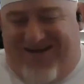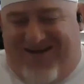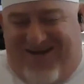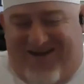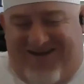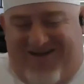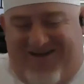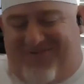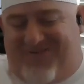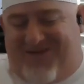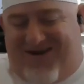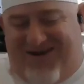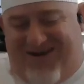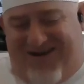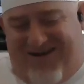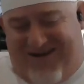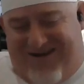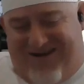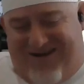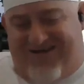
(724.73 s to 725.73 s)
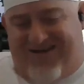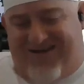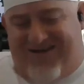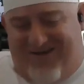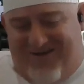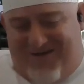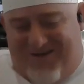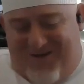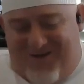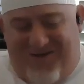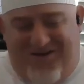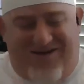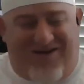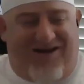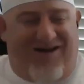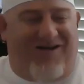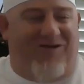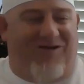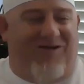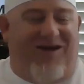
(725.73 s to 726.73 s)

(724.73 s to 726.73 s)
Alhamdulillah, you look like you